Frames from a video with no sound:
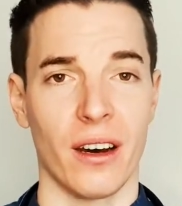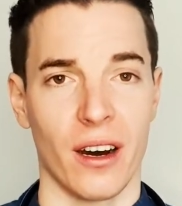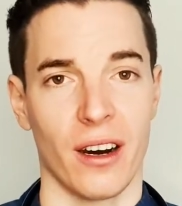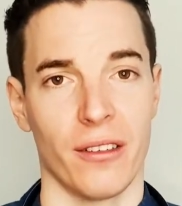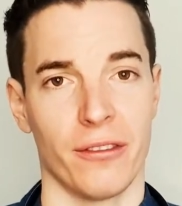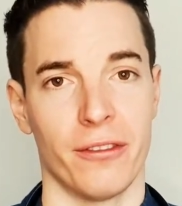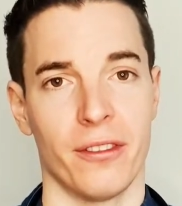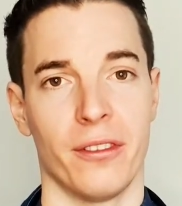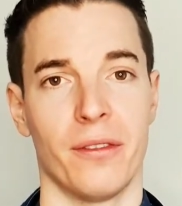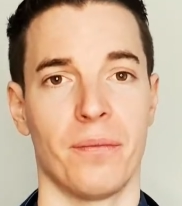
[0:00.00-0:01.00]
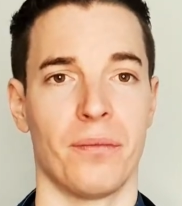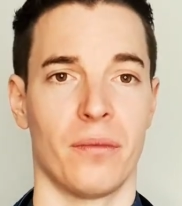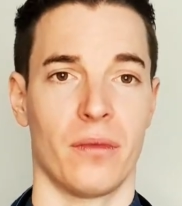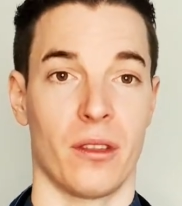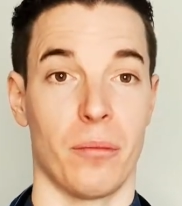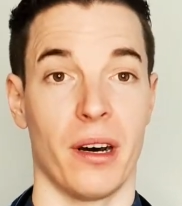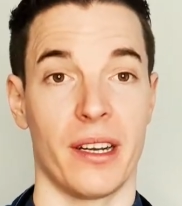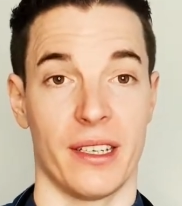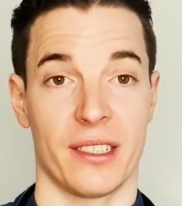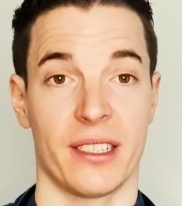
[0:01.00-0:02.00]
of the body
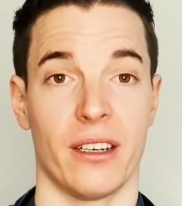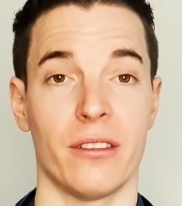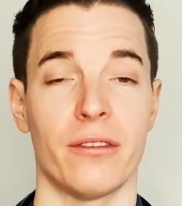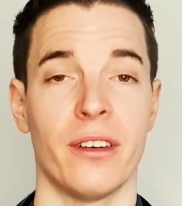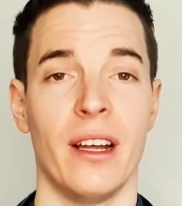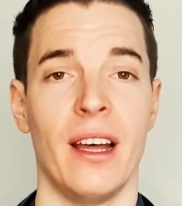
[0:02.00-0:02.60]
itself,